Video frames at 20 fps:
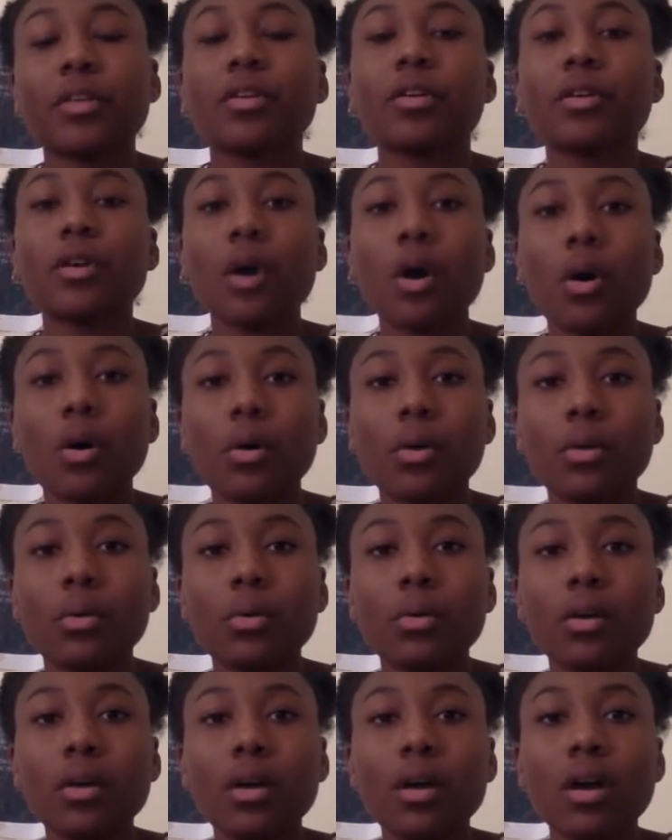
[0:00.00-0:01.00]
with her
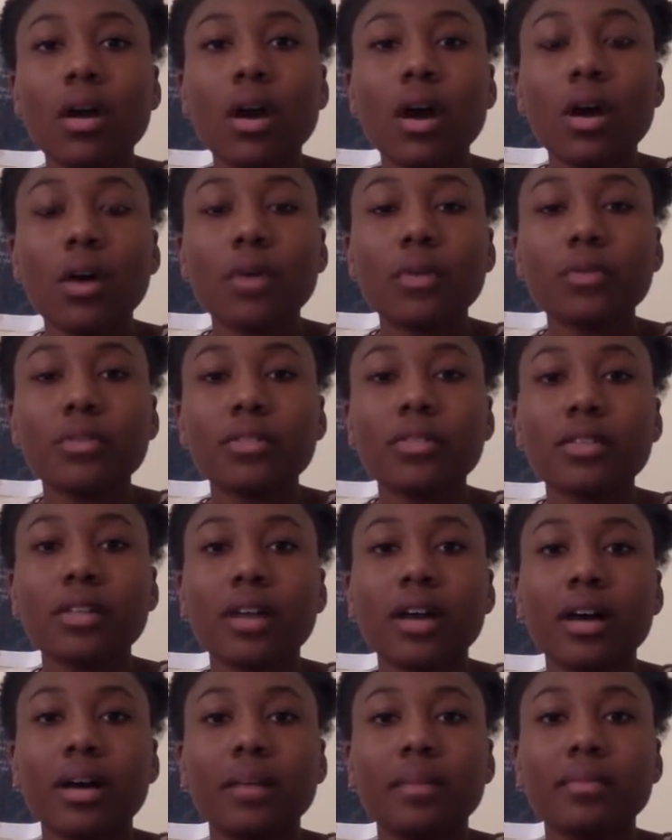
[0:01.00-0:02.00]

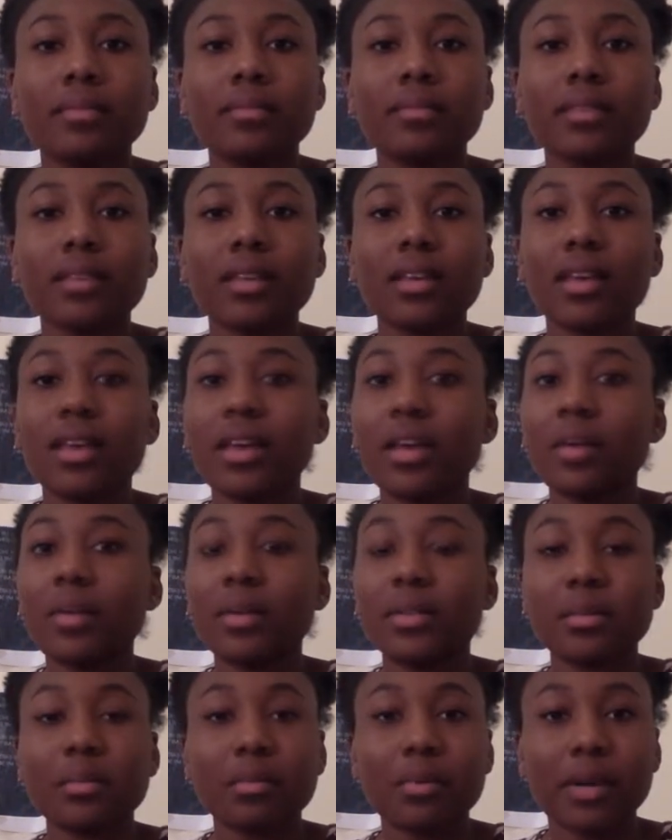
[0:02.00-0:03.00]
co-host.
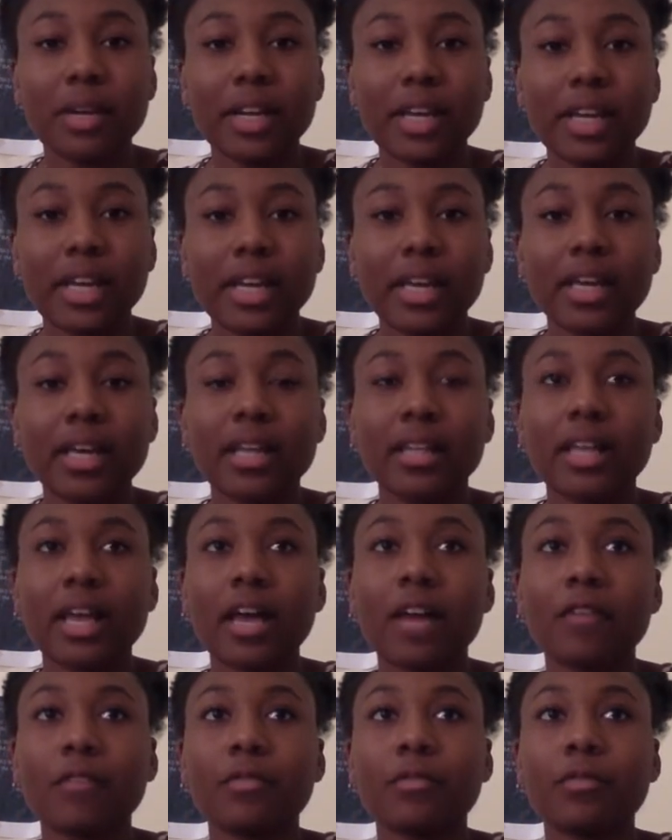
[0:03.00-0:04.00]
It wasn't pretty. A
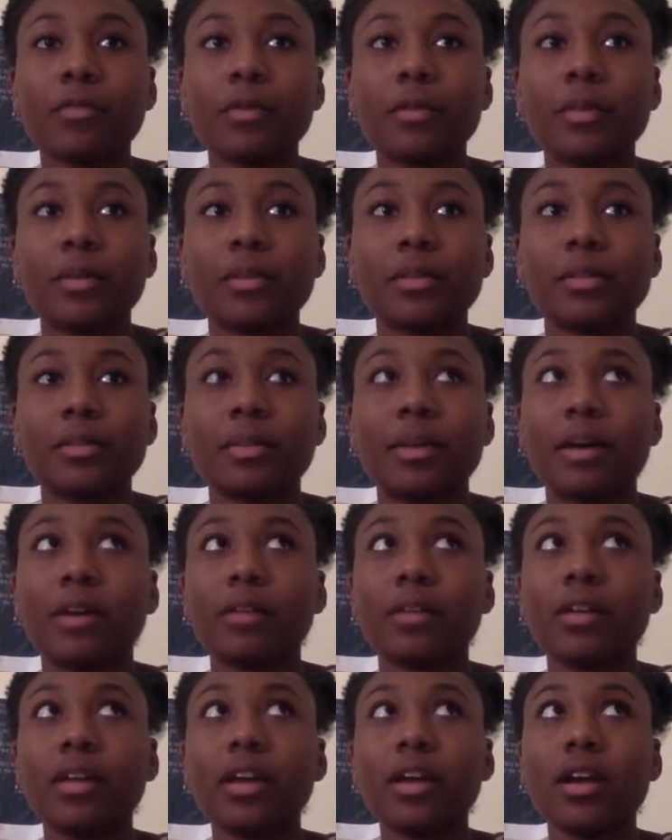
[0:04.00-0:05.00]
lot of rumors
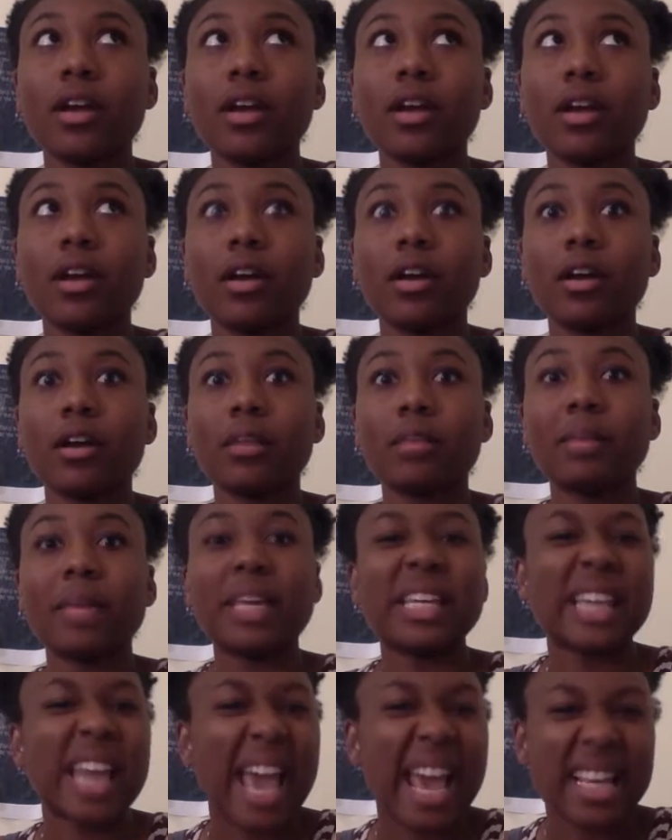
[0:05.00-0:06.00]
about her
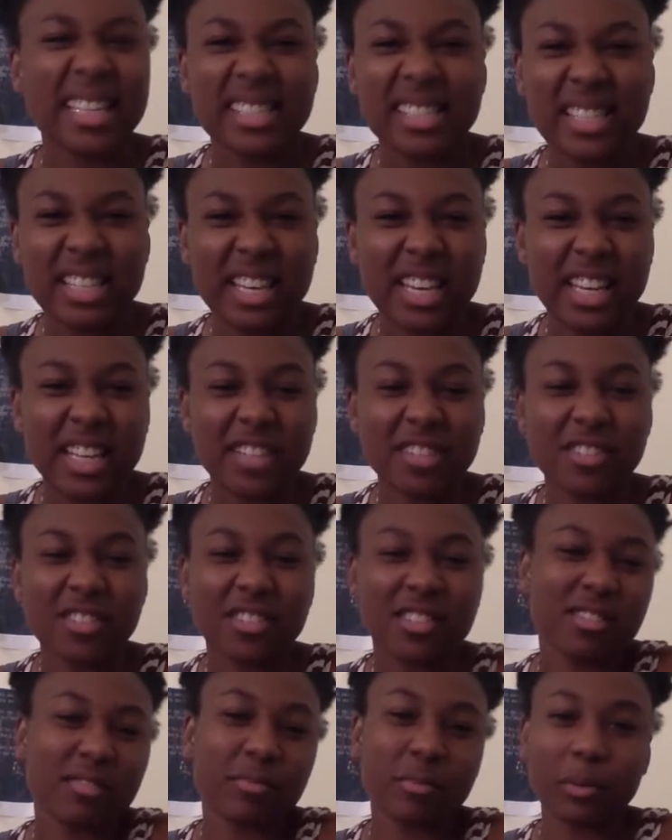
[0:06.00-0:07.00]
being nasty
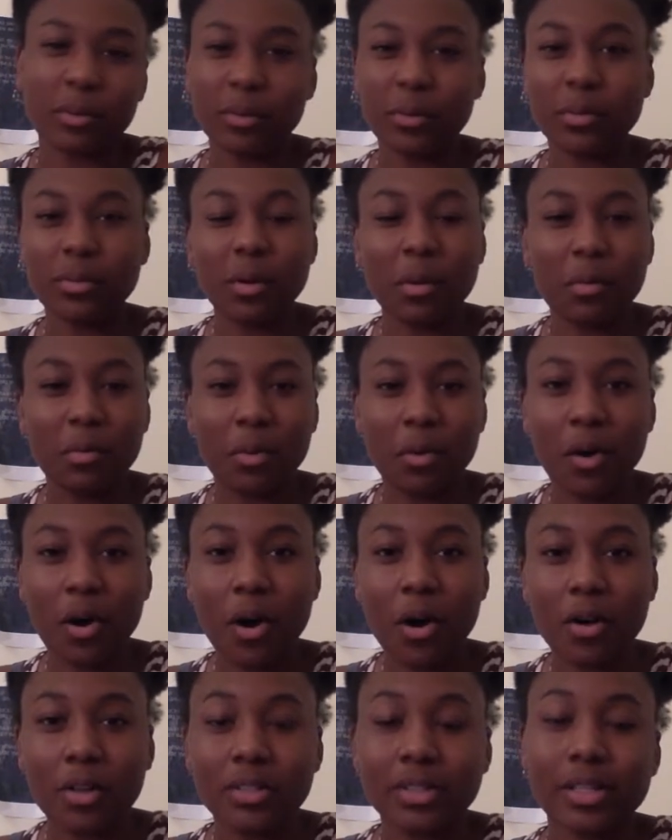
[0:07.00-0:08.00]
and just rude
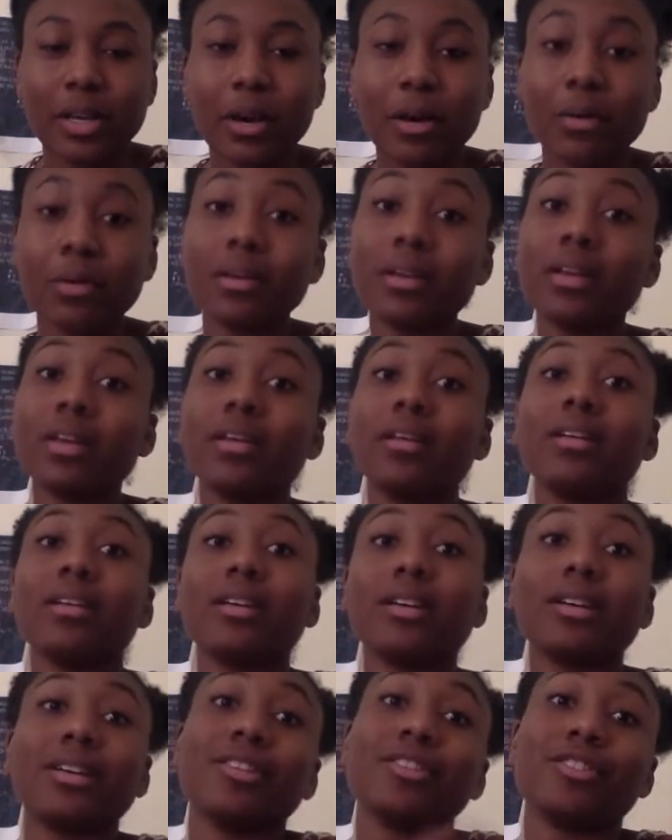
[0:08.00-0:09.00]
overall. So
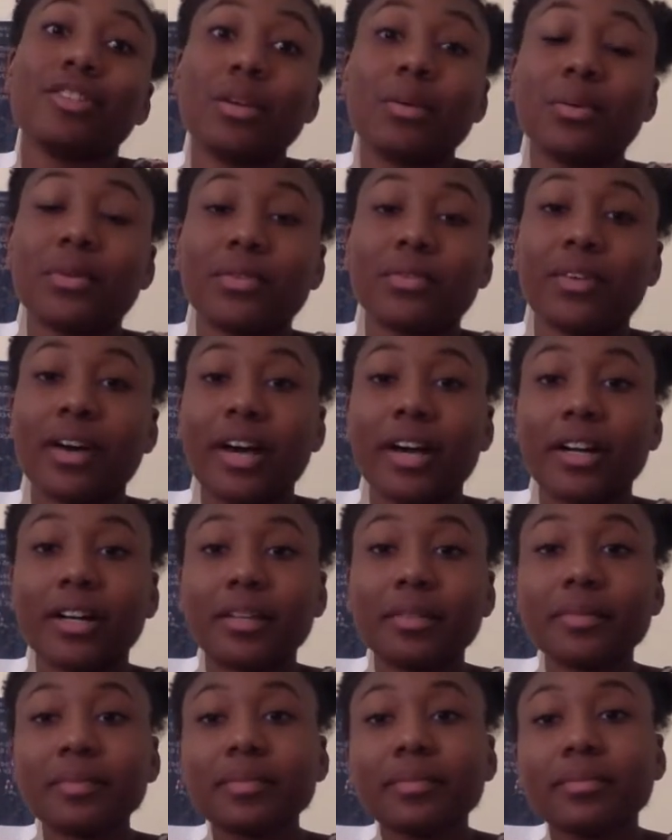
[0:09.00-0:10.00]
she was
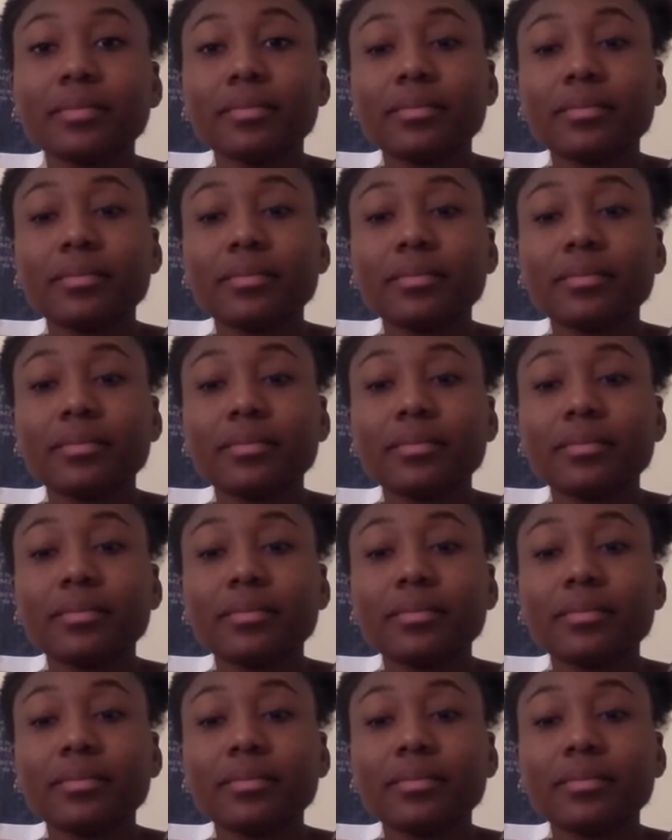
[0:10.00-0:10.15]
fired,